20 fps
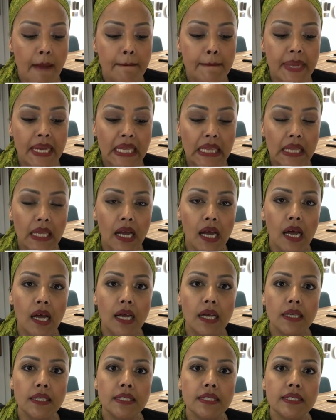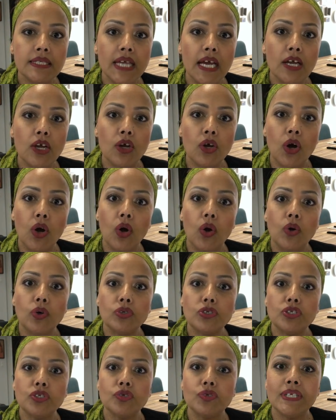belongs and
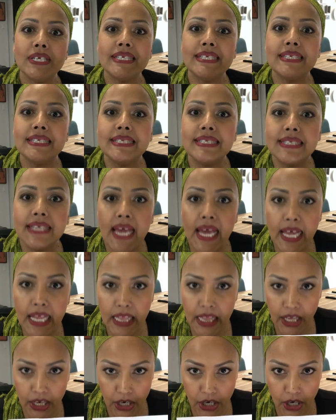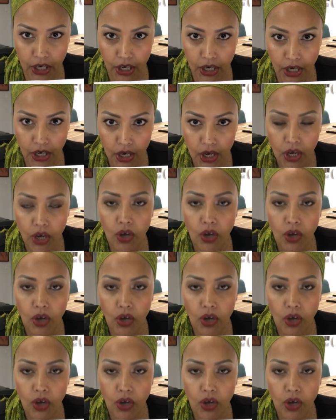goes to the seller,